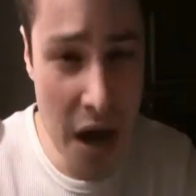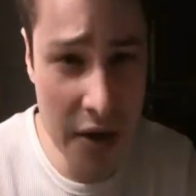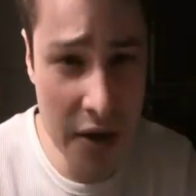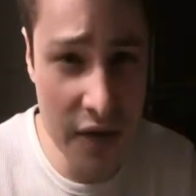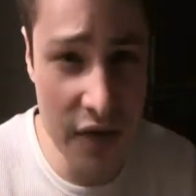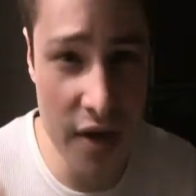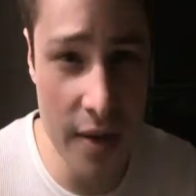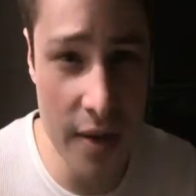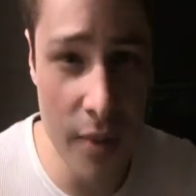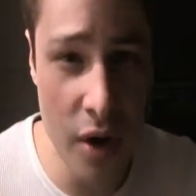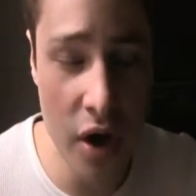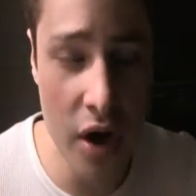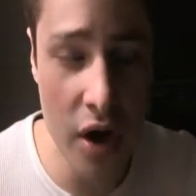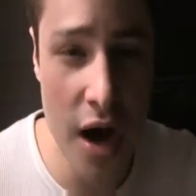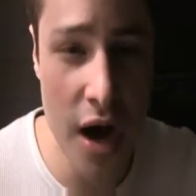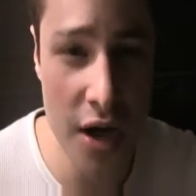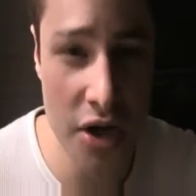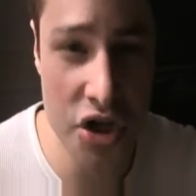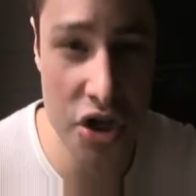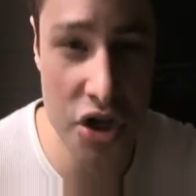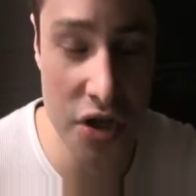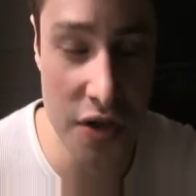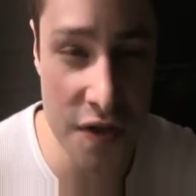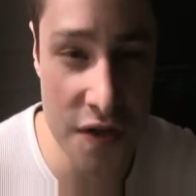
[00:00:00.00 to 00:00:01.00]
of them are
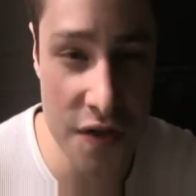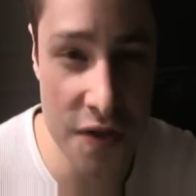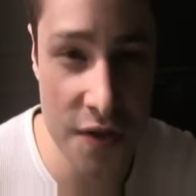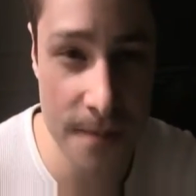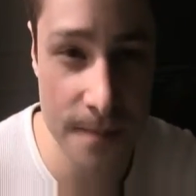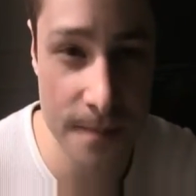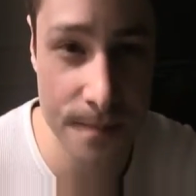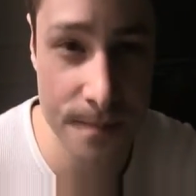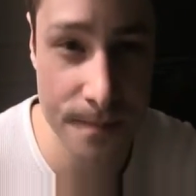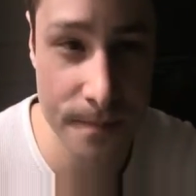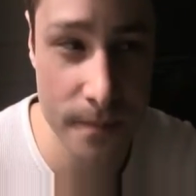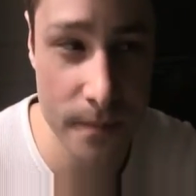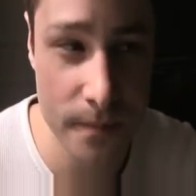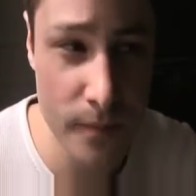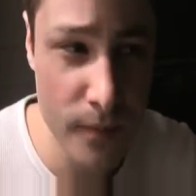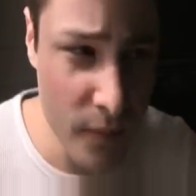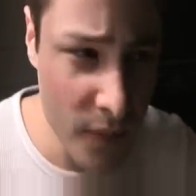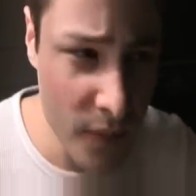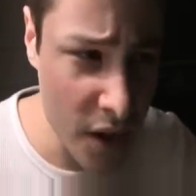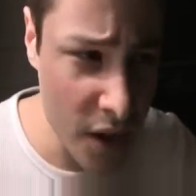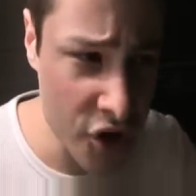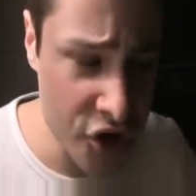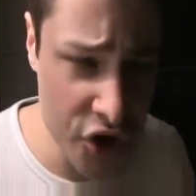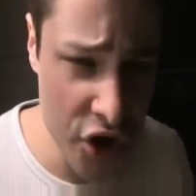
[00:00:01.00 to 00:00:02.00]
conscious.
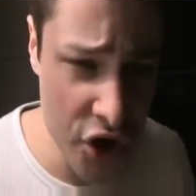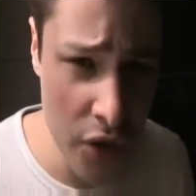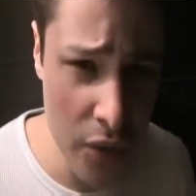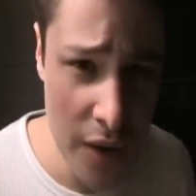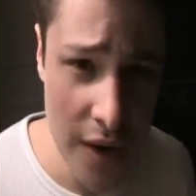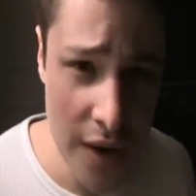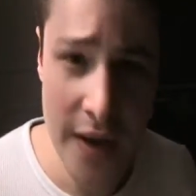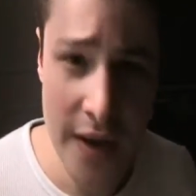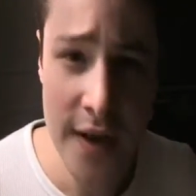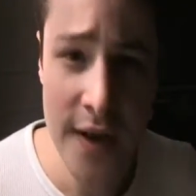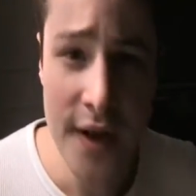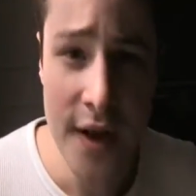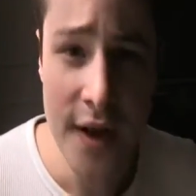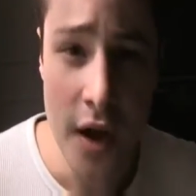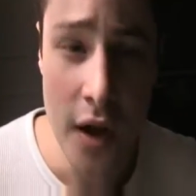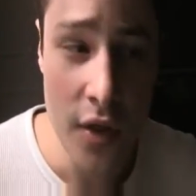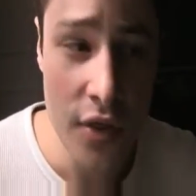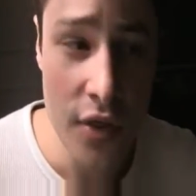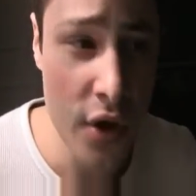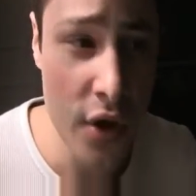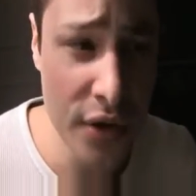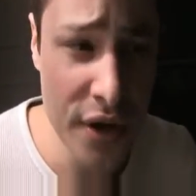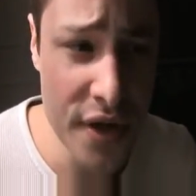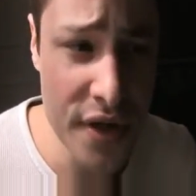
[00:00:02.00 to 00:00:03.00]
So
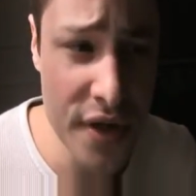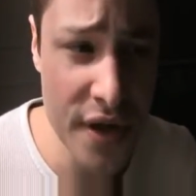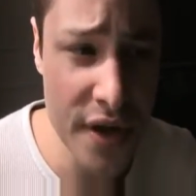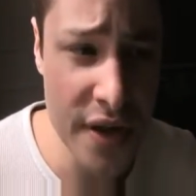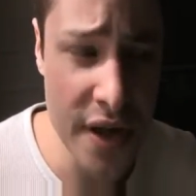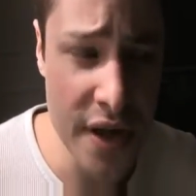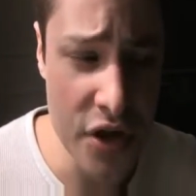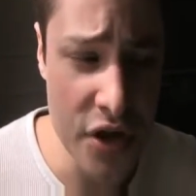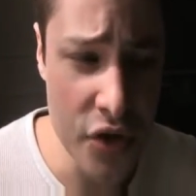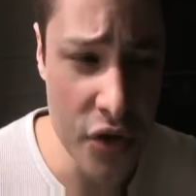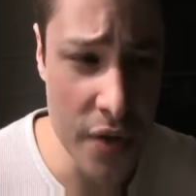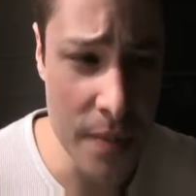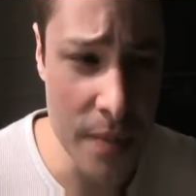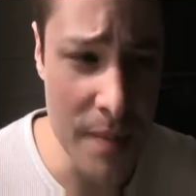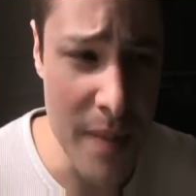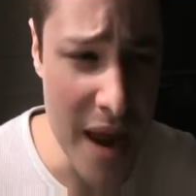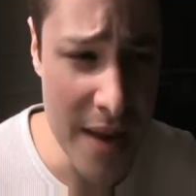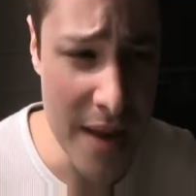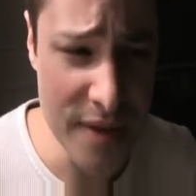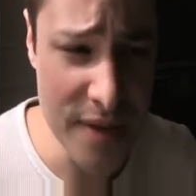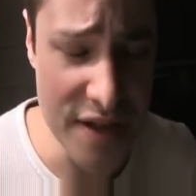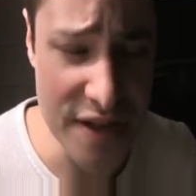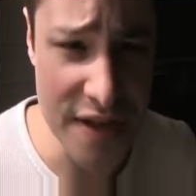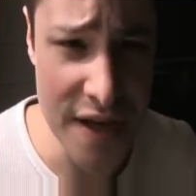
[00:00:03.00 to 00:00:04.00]
the only thing that you could
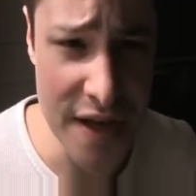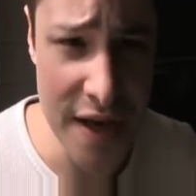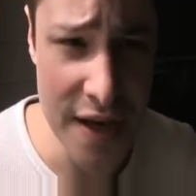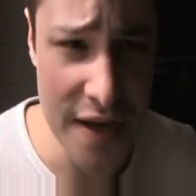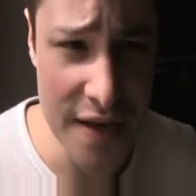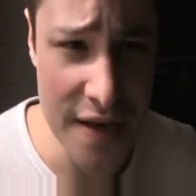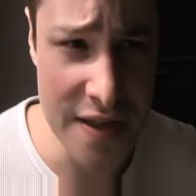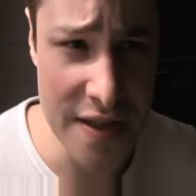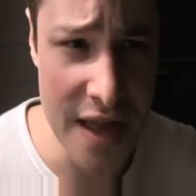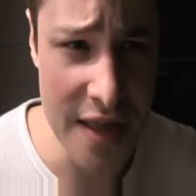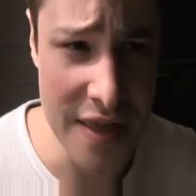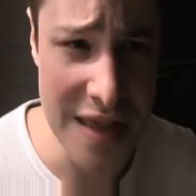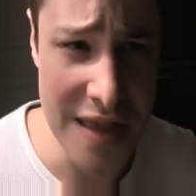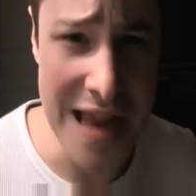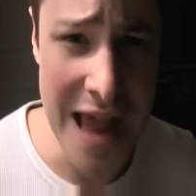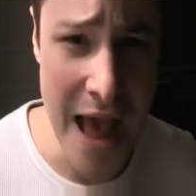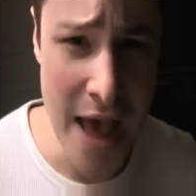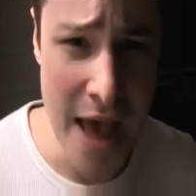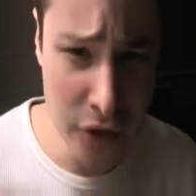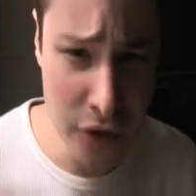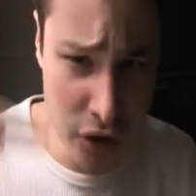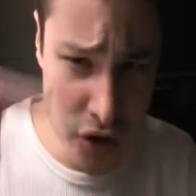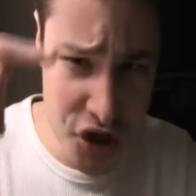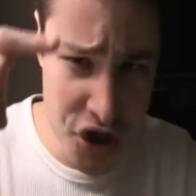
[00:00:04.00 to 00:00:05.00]
maybe say is that the
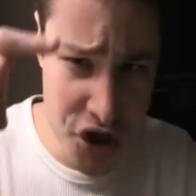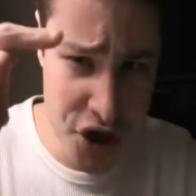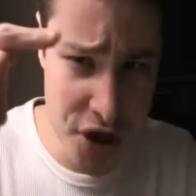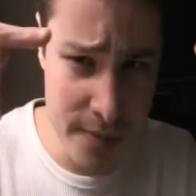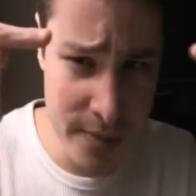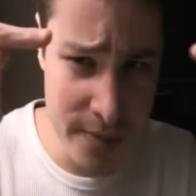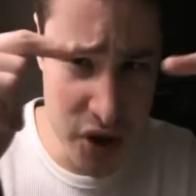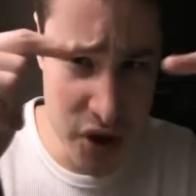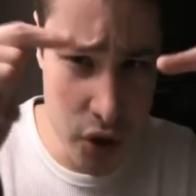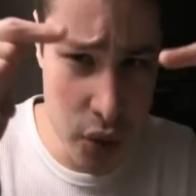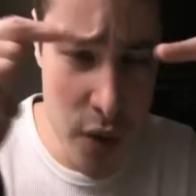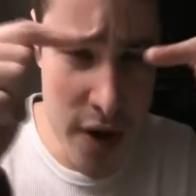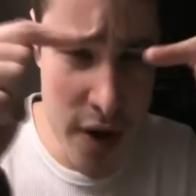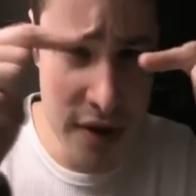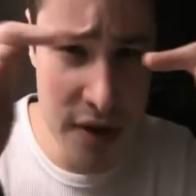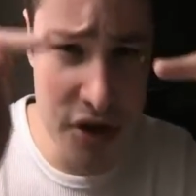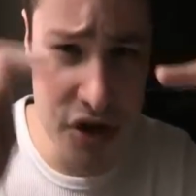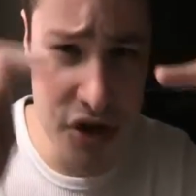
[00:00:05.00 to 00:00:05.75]
energy between the